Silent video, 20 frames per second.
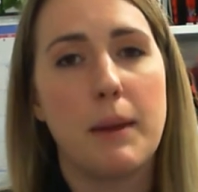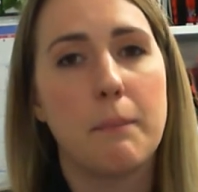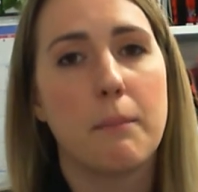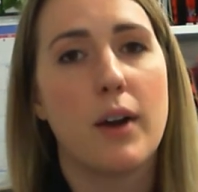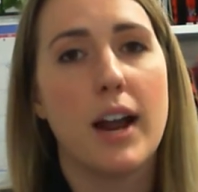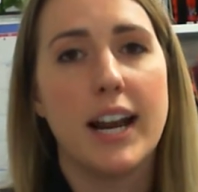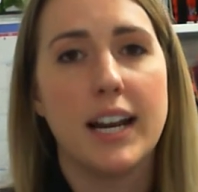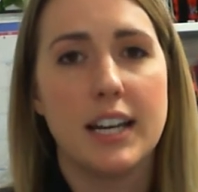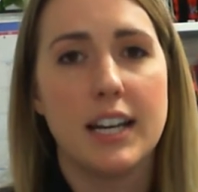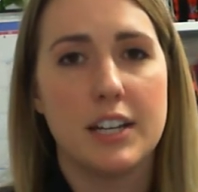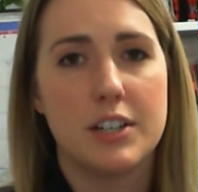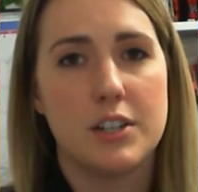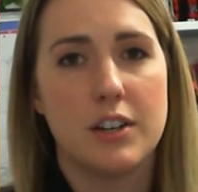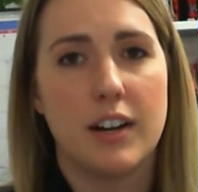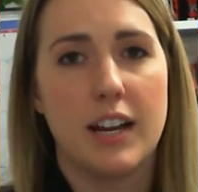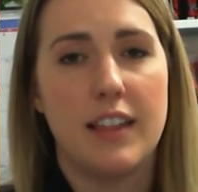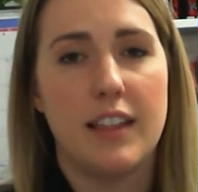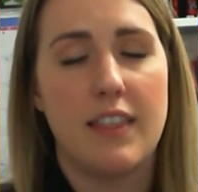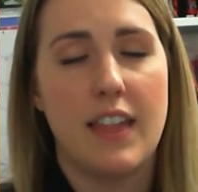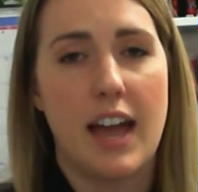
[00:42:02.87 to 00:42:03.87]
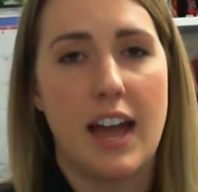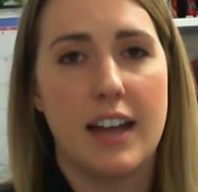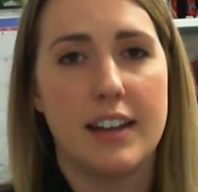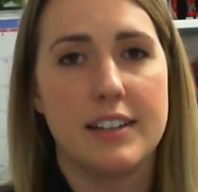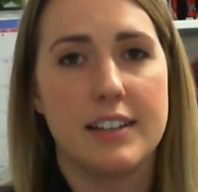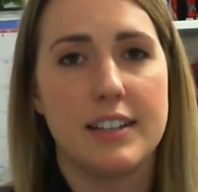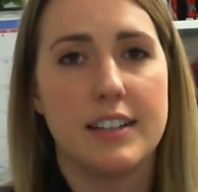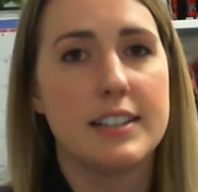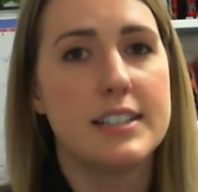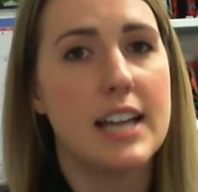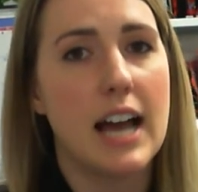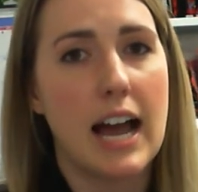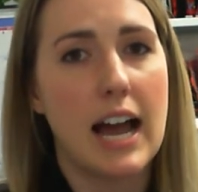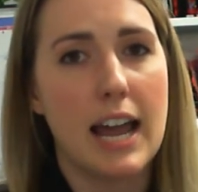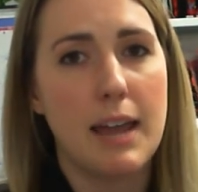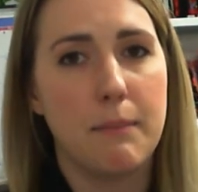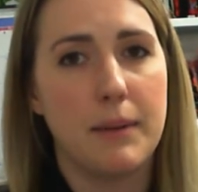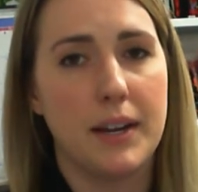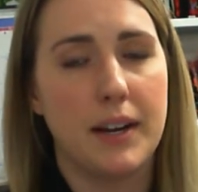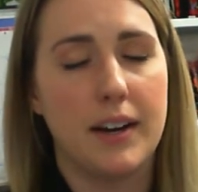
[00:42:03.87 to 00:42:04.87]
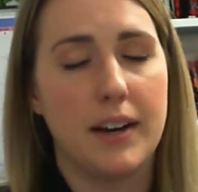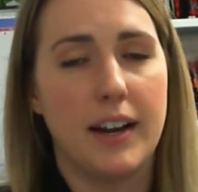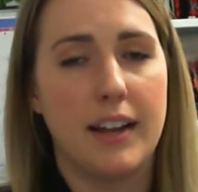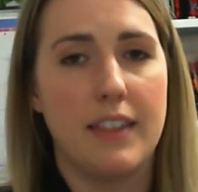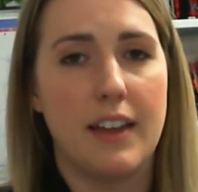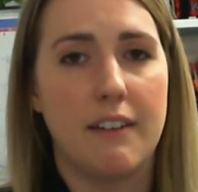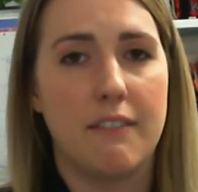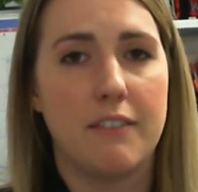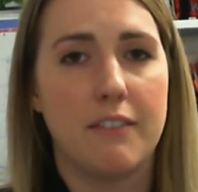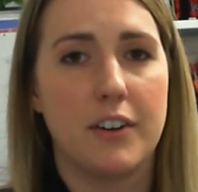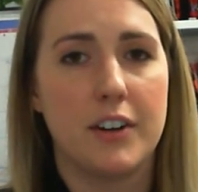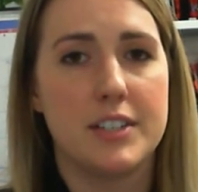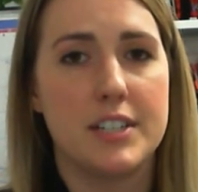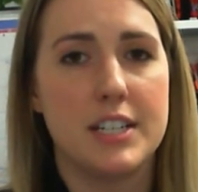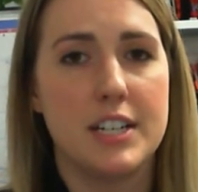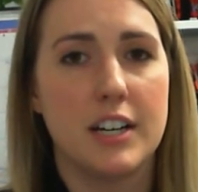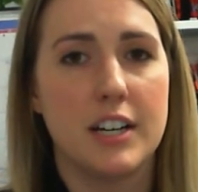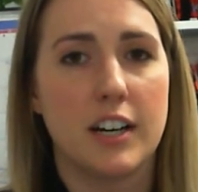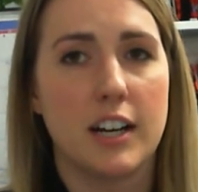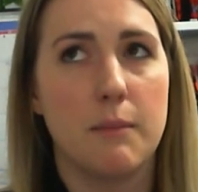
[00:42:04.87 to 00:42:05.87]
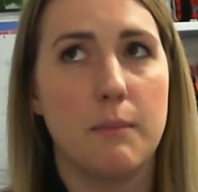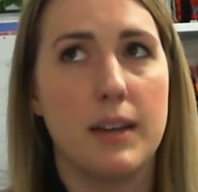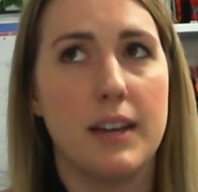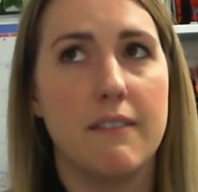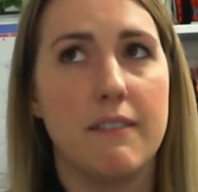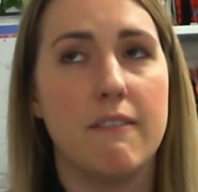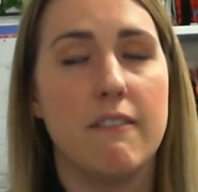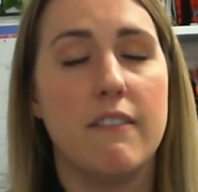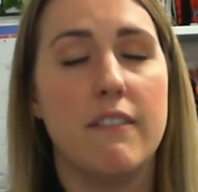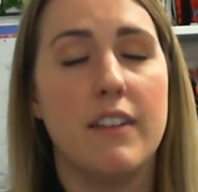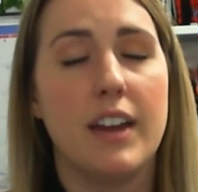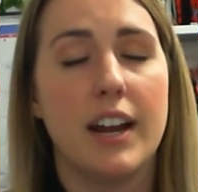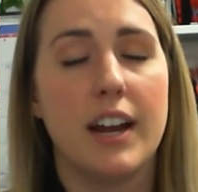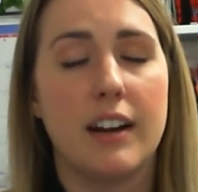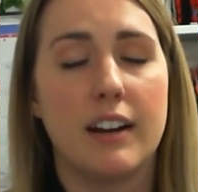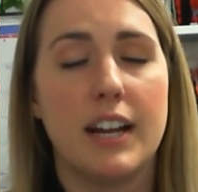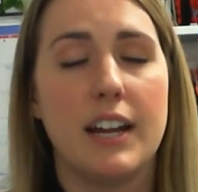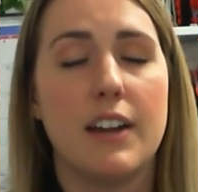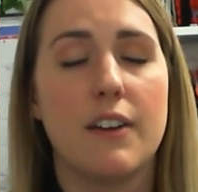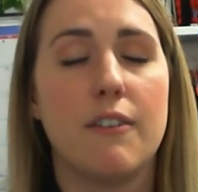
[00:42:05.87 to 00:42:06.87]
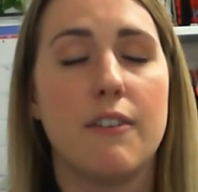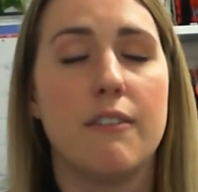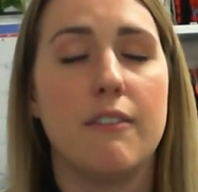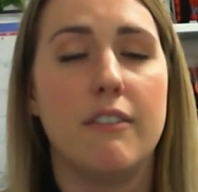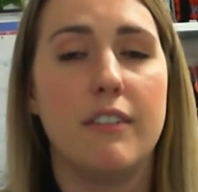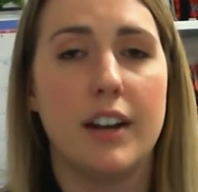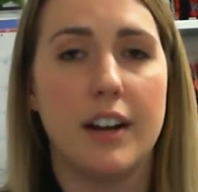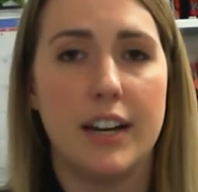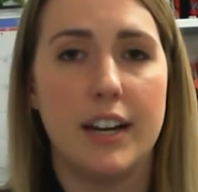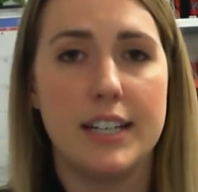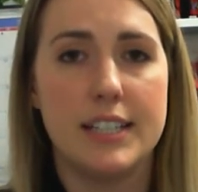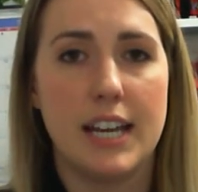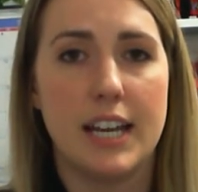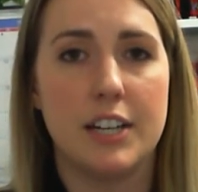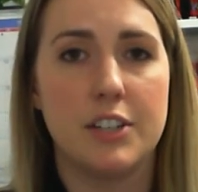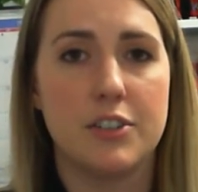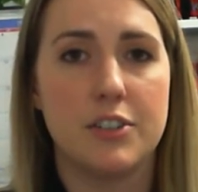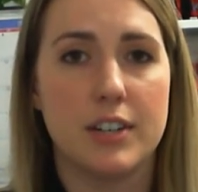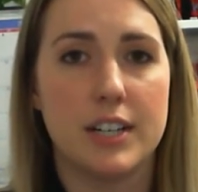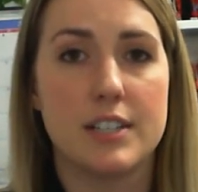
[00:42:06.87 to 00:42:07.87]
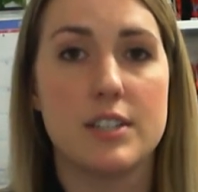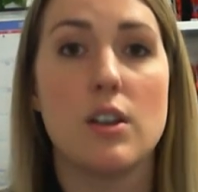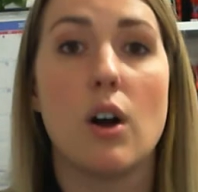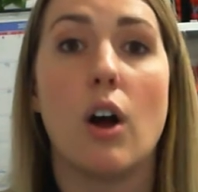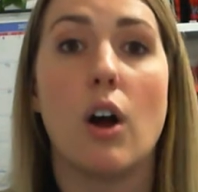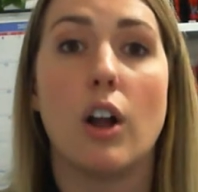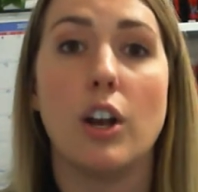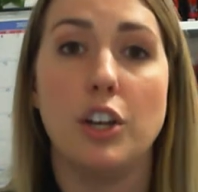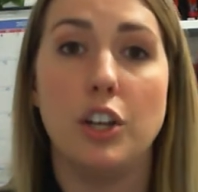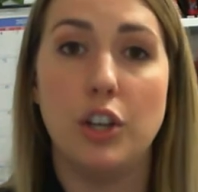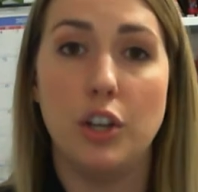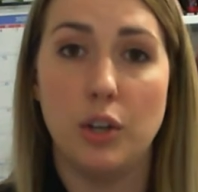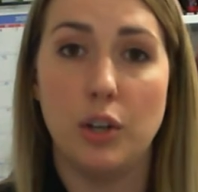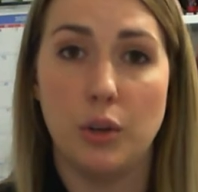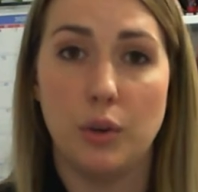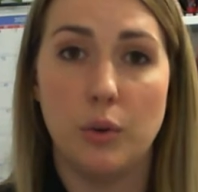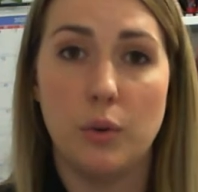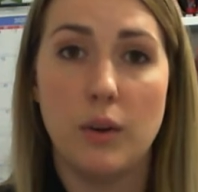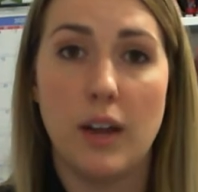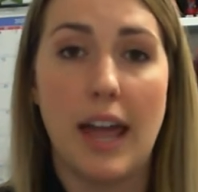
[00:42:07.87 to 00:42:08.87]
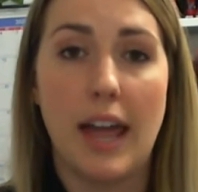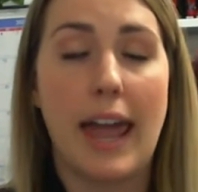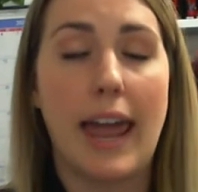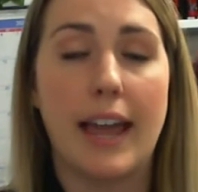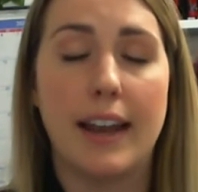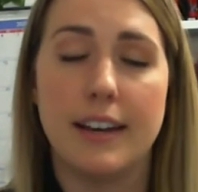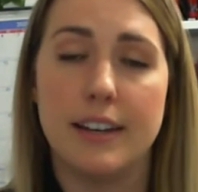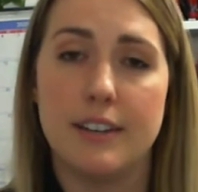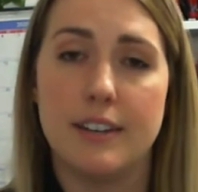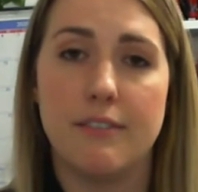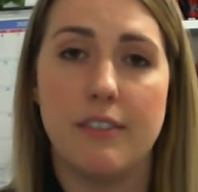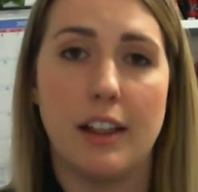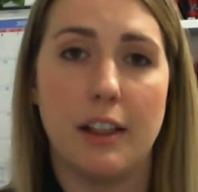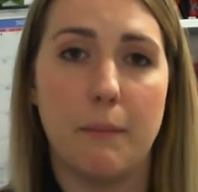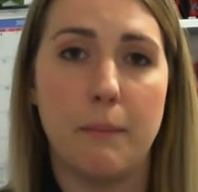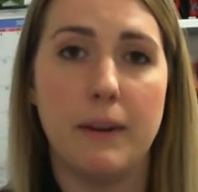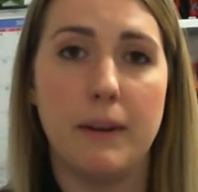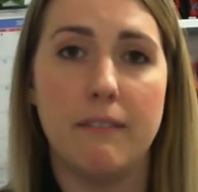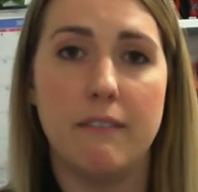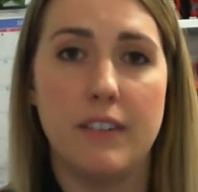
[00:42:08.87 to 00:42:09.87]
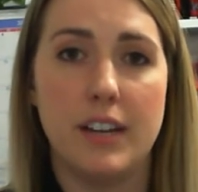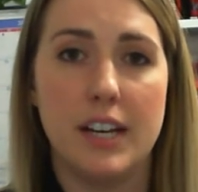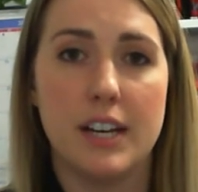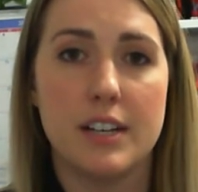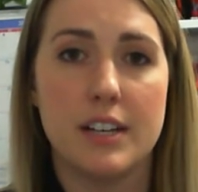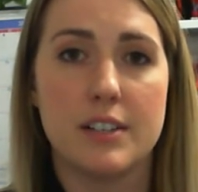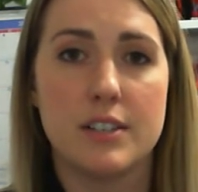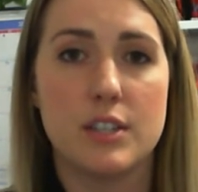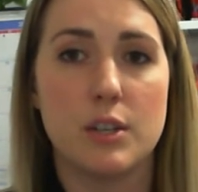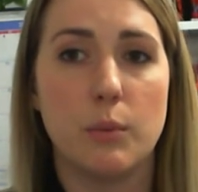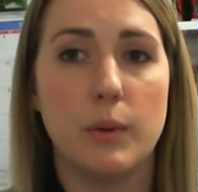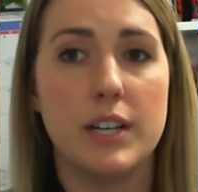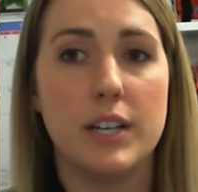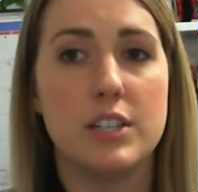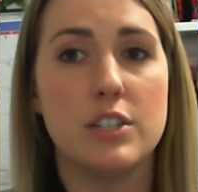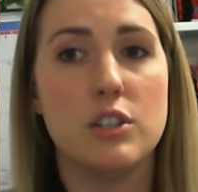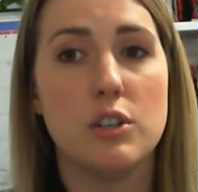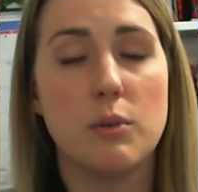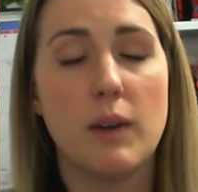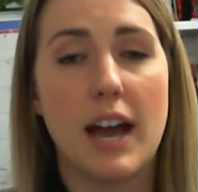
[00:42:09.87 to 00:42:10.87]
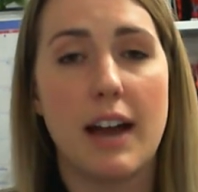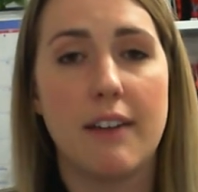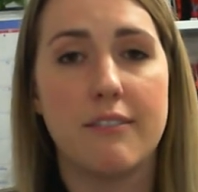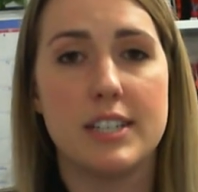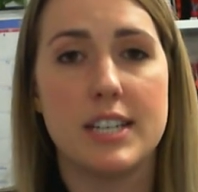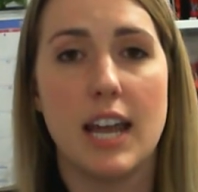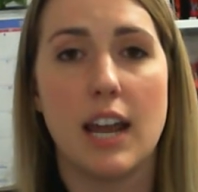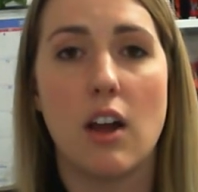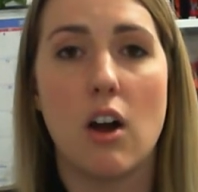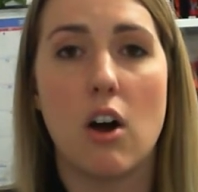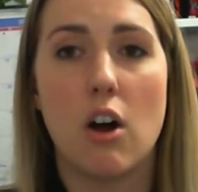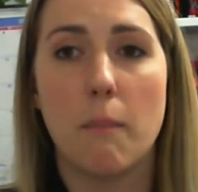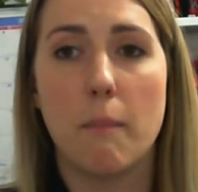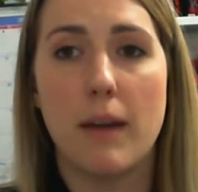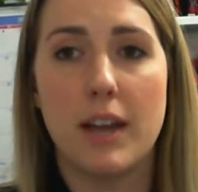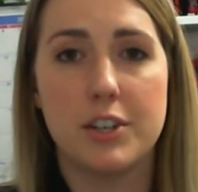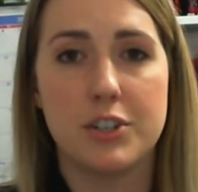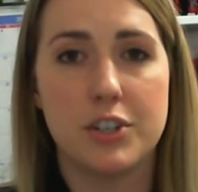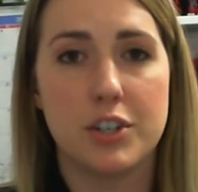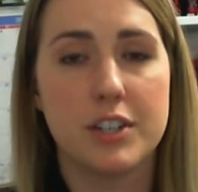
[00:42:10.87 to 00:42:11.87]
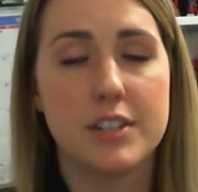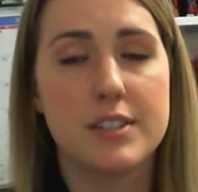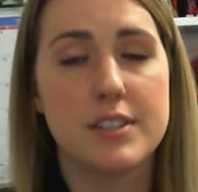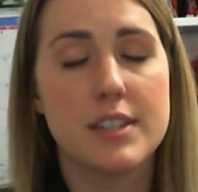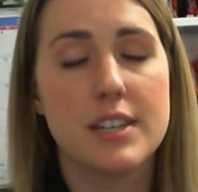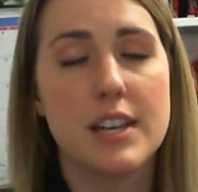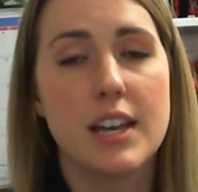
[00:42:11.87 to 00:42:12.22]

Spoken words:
pregnant during that time period, that first year, can be very, very dangerous on you and a developing fetus. So we do have to take all measures